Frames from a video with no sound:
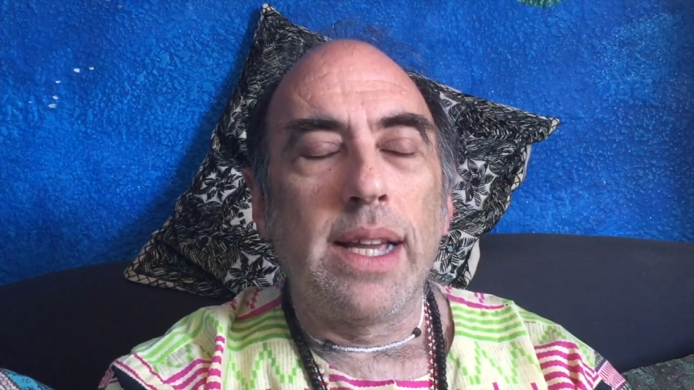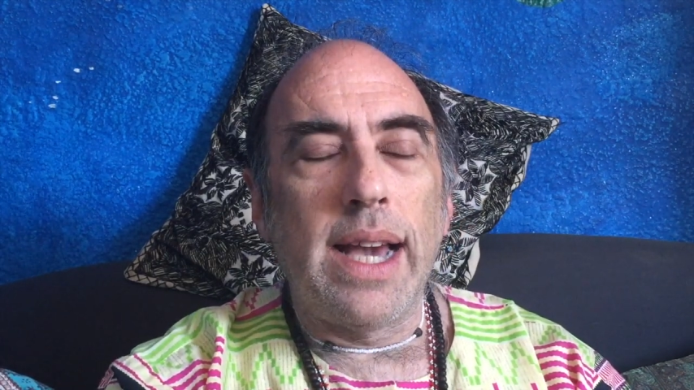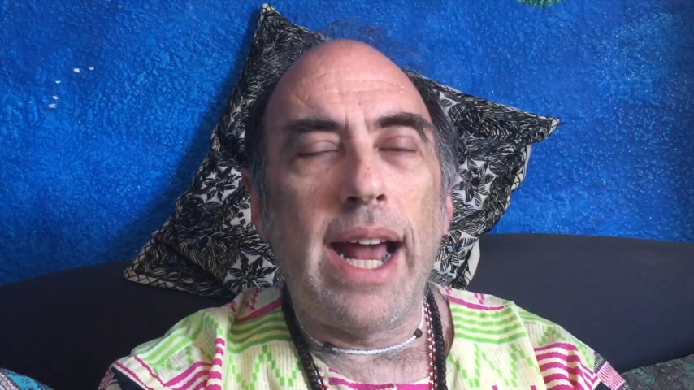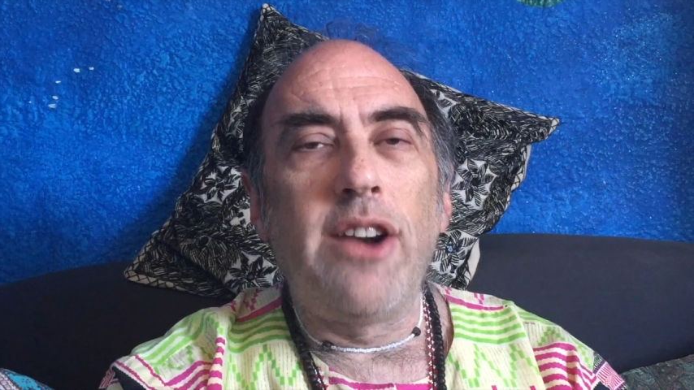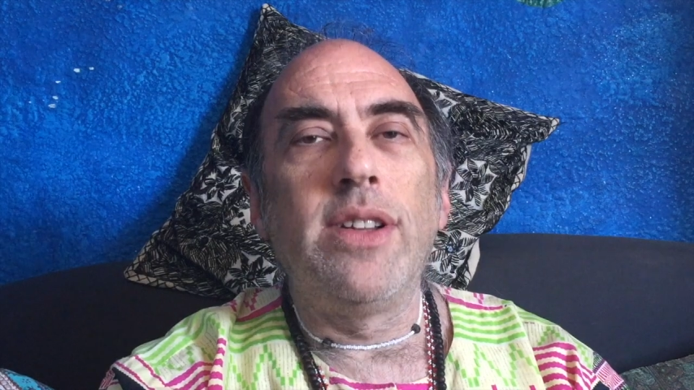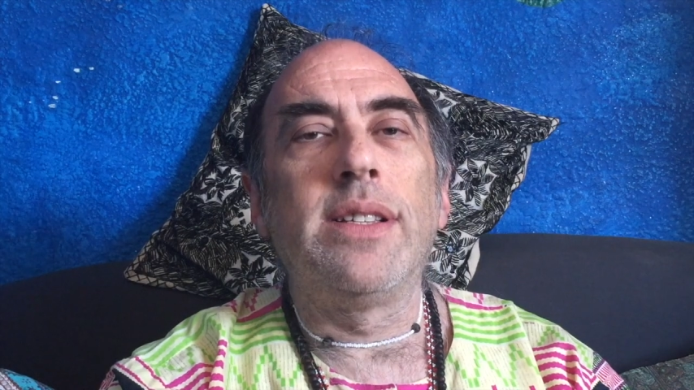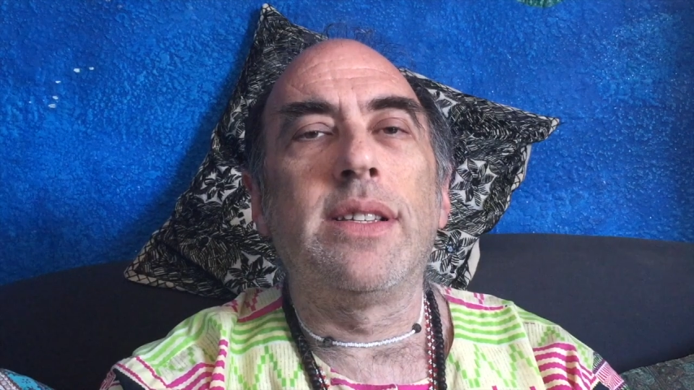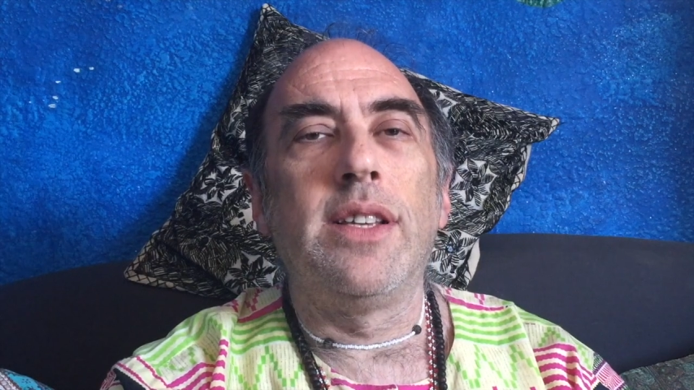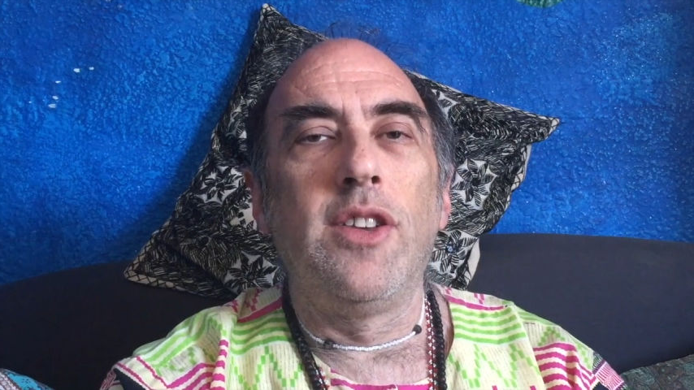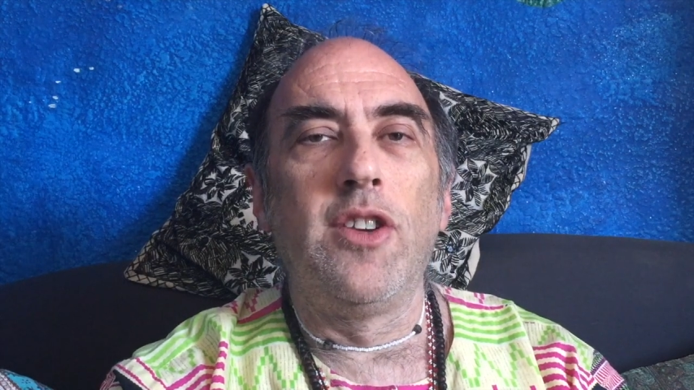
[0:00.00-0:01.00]

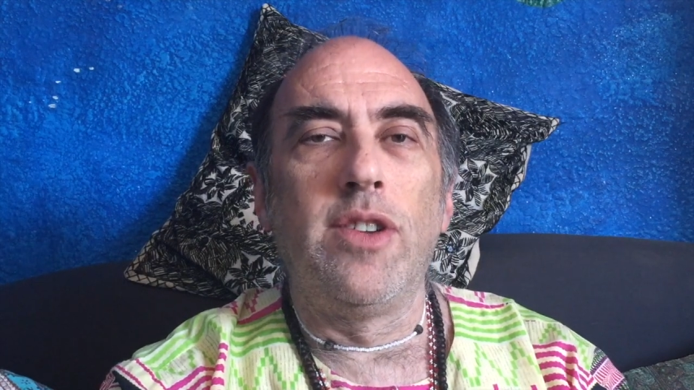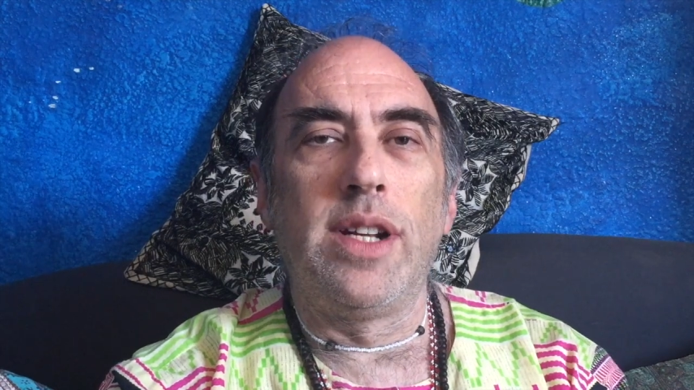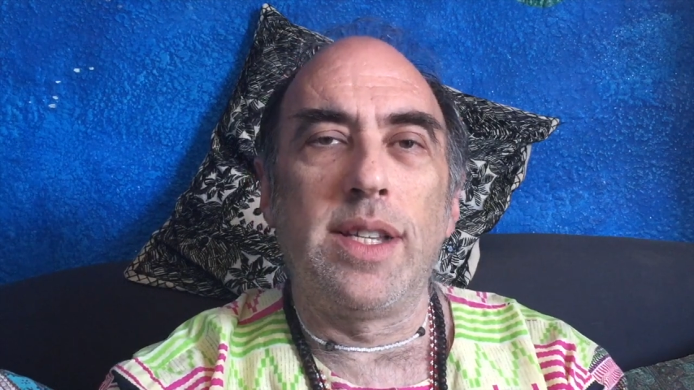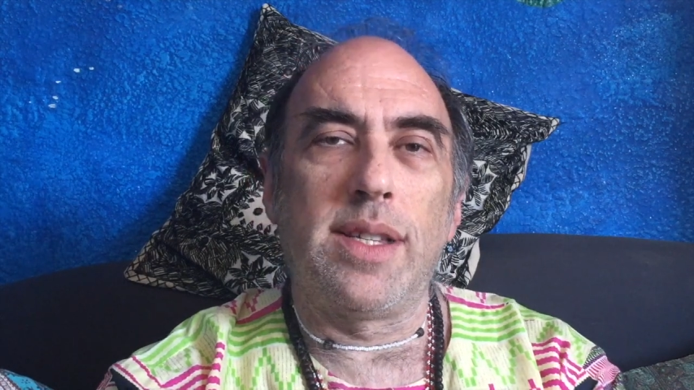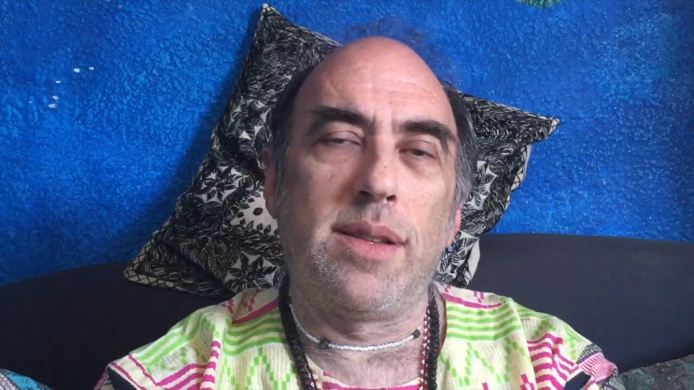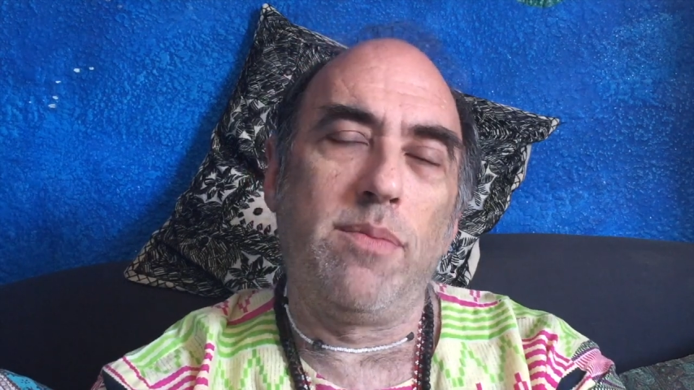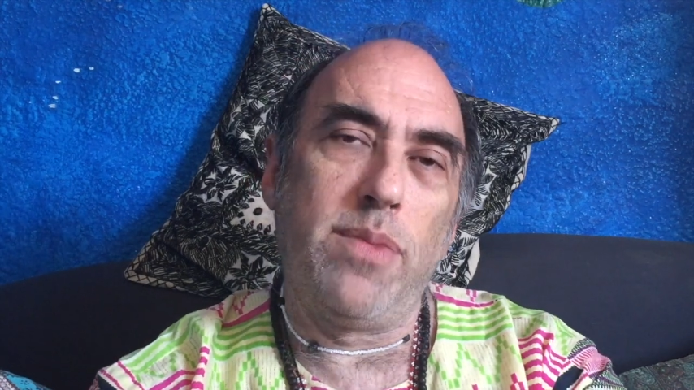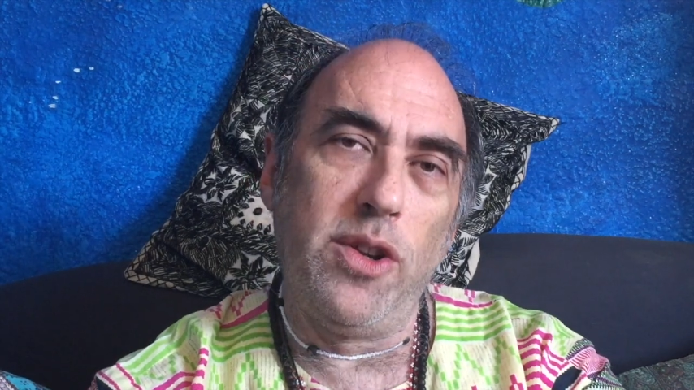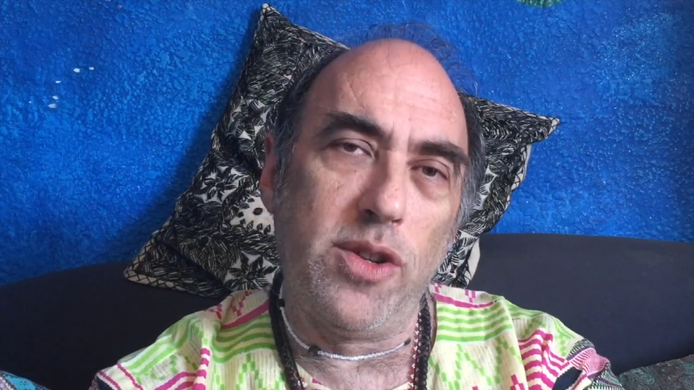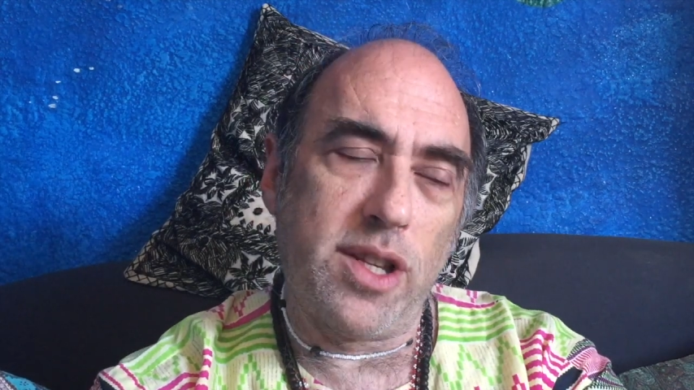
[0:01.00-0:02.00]
current Uranus
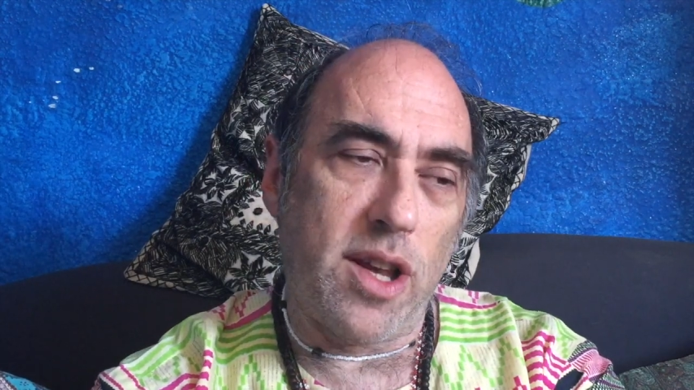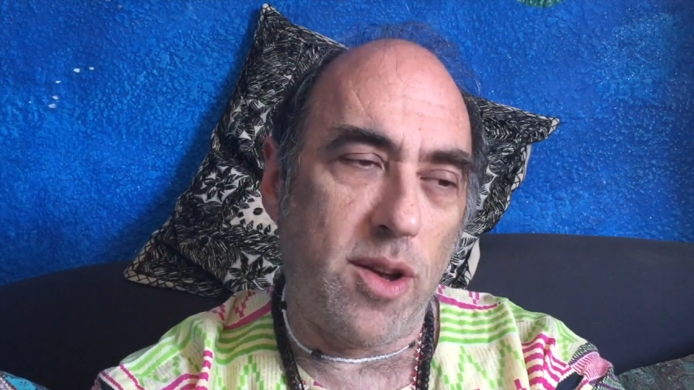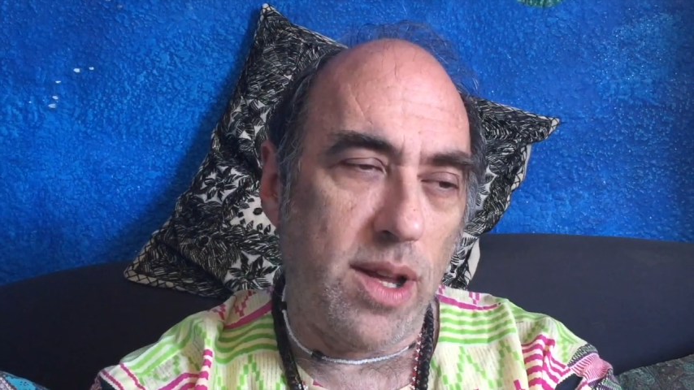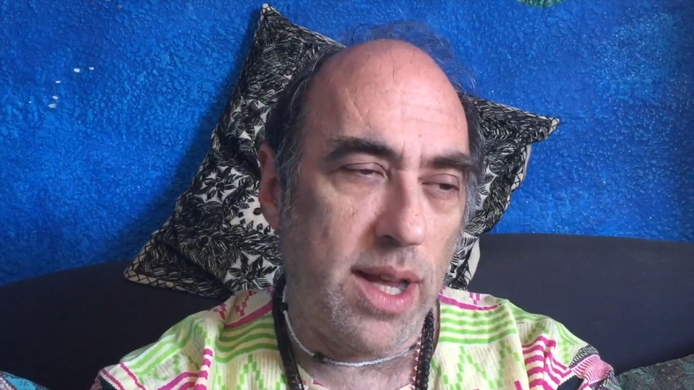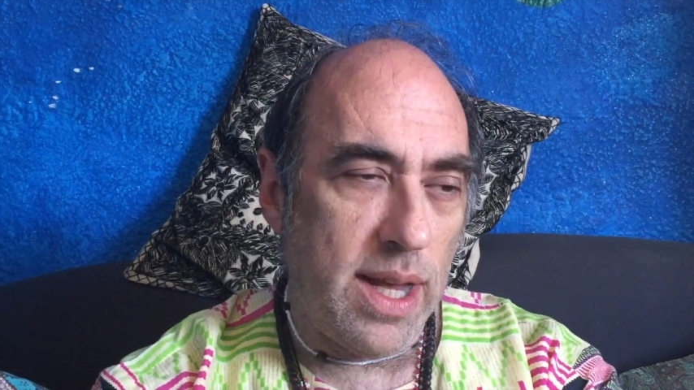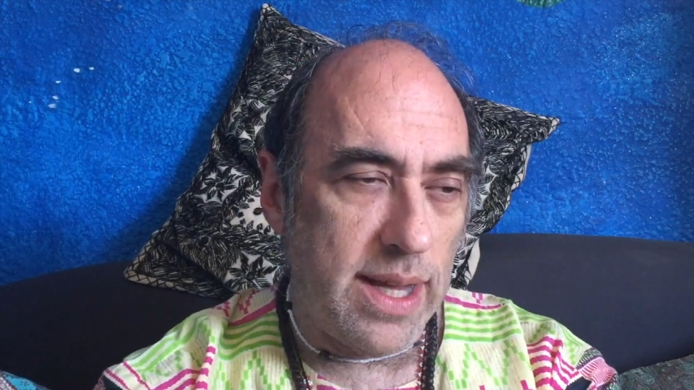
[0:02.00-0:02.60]
Pluto